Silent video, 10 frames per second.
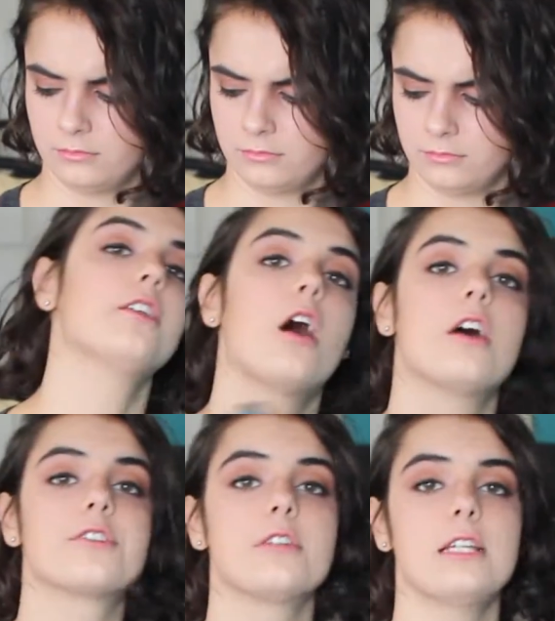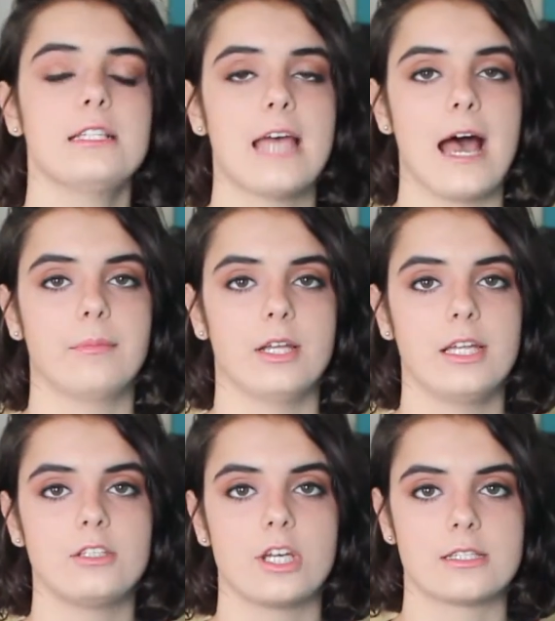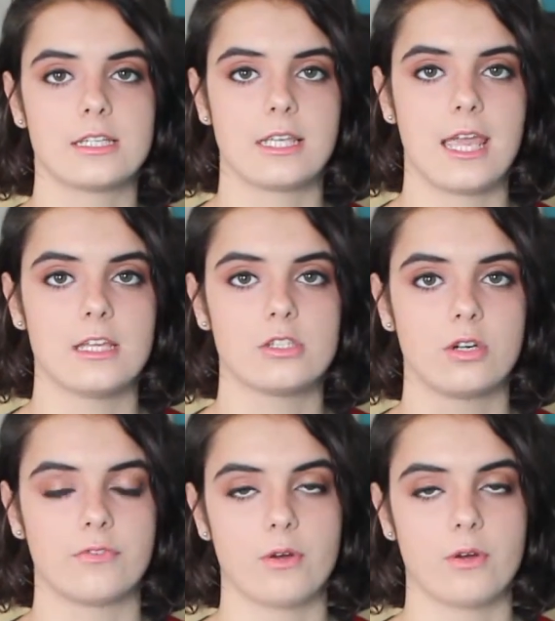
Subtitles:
You'll also need a tablet just in case your phone